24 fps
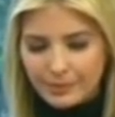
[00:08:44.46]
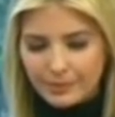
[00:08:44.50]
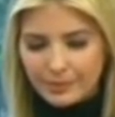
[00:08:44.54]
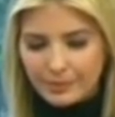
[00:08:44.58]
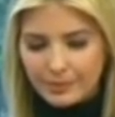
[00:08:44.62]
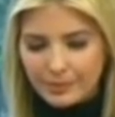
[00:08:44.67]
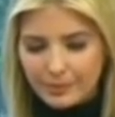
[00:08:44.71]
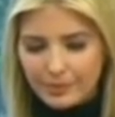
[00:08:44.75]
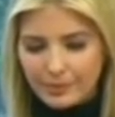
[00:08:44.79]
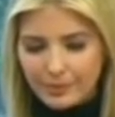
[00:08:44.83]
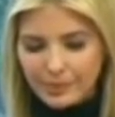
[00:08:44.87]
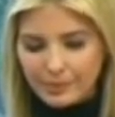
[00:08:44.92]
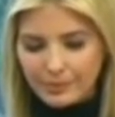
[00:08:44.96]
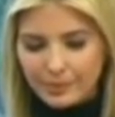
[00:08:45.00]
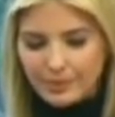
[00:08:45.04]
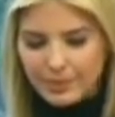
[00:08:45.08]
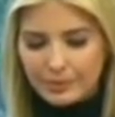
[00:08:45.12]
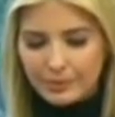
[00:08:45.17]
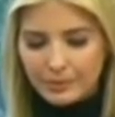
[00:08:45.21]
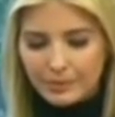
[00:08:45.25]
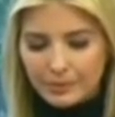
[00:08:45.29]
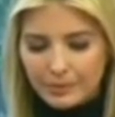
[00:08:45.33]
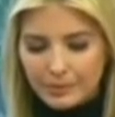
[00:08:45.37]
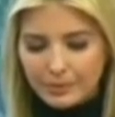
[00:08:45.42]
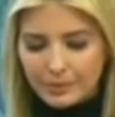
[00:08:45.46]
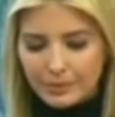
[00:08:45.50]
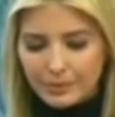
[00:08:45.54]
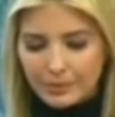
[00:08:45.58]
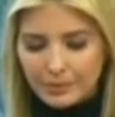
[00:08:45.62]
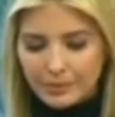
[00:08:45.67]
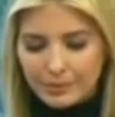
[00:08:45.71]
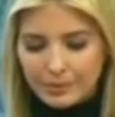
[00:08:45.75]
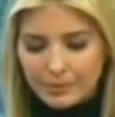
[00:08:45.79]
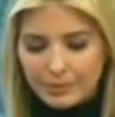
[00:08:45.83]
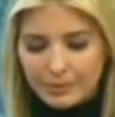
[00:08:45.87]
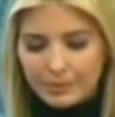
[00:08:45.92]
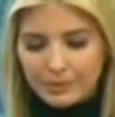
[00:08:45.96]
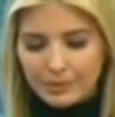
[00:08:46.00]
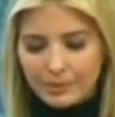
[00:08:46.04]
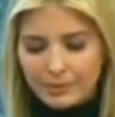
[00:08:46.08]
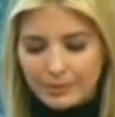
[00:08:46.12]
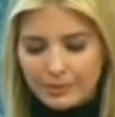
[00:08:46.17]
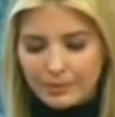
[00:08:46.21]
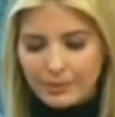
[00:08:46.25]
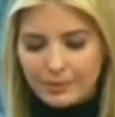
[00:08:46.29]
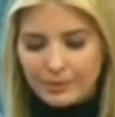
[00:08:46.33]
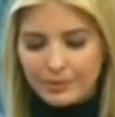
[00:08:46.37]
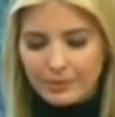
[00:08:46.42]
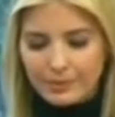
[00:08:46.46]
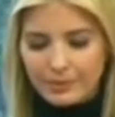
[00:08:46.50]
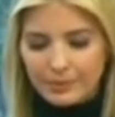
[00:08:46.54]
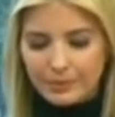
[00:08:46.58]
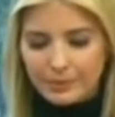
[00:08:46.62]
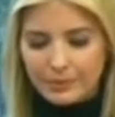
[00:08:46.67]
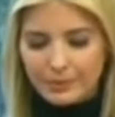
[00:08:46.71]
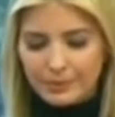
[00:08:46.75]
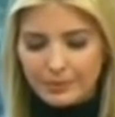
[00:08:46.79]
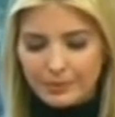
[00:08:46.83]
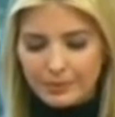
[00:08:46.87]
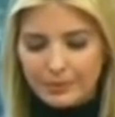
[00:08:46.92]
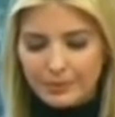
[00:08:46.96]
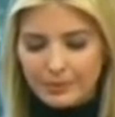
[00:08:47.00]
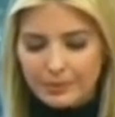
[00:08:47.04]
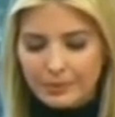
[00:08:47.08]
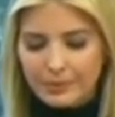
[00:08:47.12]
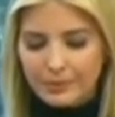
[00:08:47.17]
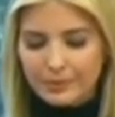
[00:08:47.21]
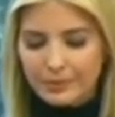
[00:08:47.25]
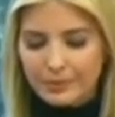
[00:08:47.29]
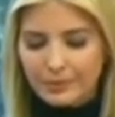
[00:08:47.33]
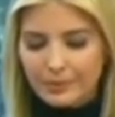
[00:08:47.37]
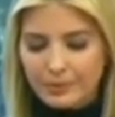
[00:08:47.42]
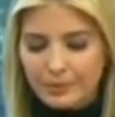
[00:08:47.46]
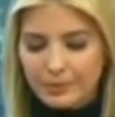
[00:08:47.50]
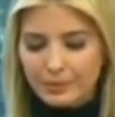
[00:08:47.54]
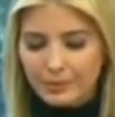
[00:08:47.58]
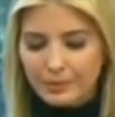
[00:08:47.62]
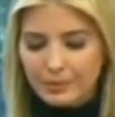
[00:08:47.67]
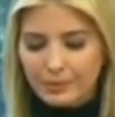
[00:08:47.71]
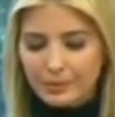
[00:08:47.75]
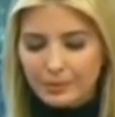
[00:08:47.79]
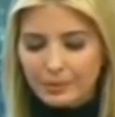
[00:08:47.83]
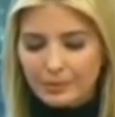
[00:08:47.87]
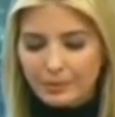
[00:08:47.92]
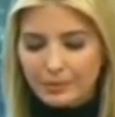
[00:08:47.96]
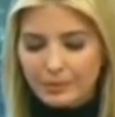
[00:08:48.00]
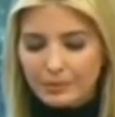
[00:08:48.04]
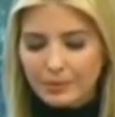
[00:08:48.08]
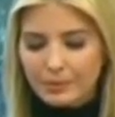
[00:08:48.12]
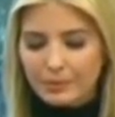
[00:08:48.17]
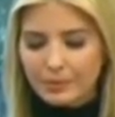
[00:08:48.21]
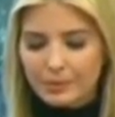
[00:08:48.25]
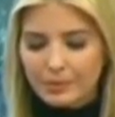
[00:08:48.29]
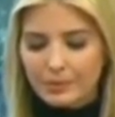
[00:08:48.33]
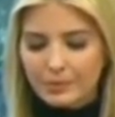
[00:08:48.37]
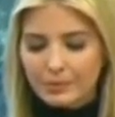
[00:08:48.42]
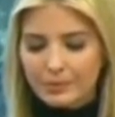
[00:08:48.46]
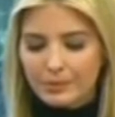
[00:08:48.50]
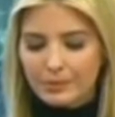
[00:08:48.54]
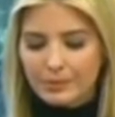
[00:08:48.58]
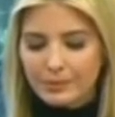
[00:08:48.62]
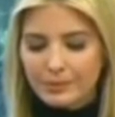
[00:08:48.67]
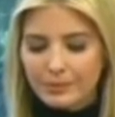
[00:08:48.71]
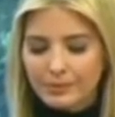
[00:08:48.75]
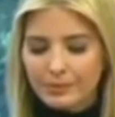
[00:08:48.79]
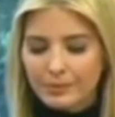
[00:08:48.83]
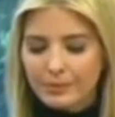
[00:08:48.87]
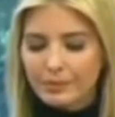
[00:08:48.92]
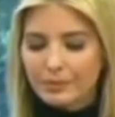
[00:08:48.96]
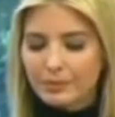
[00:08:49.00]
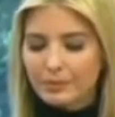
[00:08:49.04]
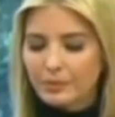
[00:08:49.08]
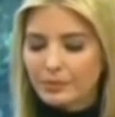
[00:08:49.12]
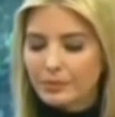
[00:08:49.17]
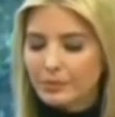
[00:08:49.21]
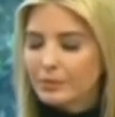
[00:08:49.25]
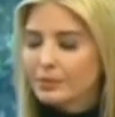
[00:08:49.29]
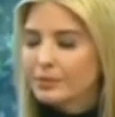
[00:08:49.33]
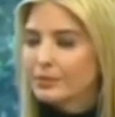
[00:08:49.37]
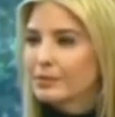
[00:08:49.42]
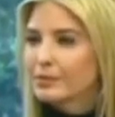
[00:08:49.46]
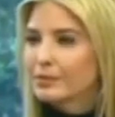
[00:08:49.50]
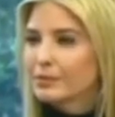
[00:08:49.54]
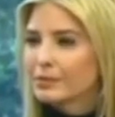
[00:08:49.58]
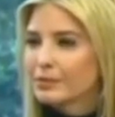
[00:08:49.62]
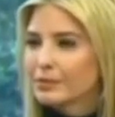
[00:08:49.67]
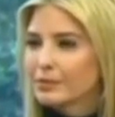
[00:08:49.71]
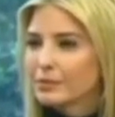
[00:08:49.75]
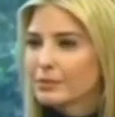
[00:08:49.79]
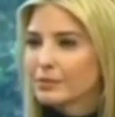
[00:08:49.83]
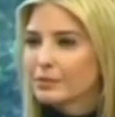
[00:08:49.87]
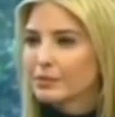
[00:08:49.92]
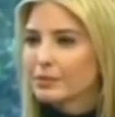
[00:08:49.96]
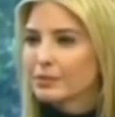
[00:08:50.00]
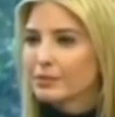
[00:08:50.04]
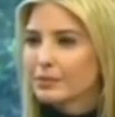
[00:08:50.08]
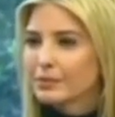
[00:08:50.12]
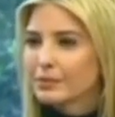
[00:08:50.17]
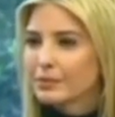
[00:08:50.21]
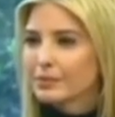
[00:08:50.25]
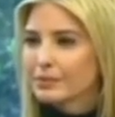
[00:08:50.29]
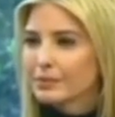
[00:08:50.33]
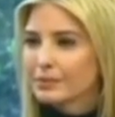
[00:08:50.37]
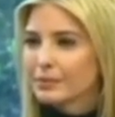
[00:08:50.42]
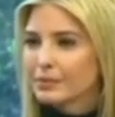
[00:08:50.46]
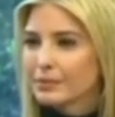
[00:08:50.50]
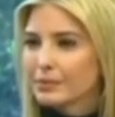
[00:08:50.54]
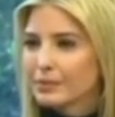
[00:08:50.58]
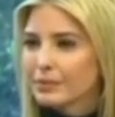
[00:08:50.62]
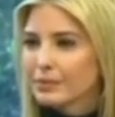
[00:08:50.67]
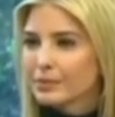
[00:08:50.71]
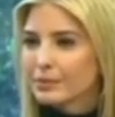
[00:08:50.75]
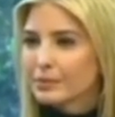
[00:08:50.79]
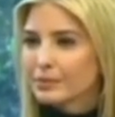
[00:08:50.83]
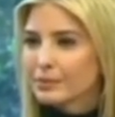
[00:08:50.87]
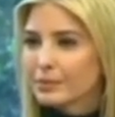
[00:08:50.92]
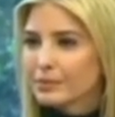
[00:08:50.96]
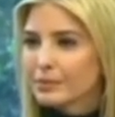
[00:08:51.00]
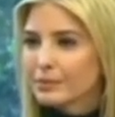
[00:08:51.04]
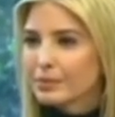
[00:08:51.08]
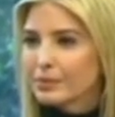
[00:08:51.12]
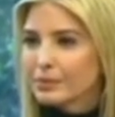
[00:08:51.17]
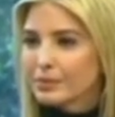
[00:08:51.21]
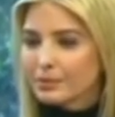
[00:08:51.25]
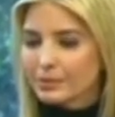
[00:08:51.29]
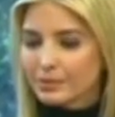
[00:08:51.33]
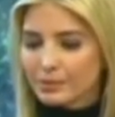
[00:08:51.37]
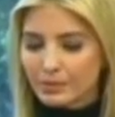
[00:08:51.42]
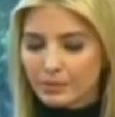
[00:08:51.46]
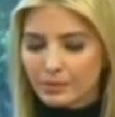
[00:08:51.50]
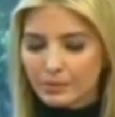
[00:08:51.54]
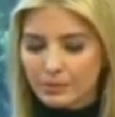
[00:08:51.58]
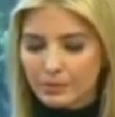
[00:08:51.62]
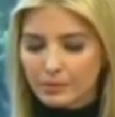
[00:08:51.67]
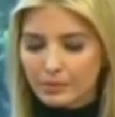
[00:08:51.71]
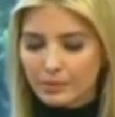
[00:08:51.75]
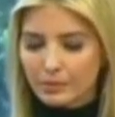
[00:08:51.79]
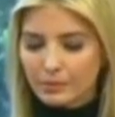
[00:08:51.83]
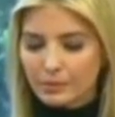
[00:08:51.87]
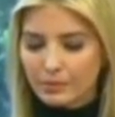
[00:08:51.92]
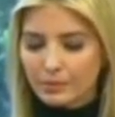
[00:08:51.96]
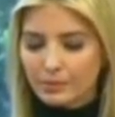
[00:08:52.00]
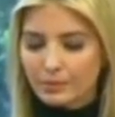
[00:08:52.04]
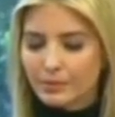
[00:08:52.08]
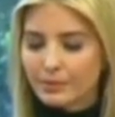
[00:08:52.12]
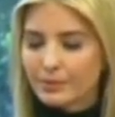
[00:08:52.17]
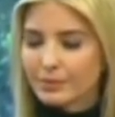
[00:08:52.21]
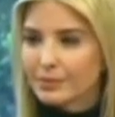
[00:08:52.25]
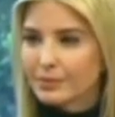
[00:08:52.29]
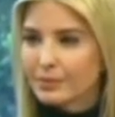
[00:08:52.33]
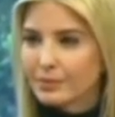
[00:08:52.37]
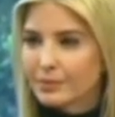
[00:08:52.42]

No words are spoken by the person on screen.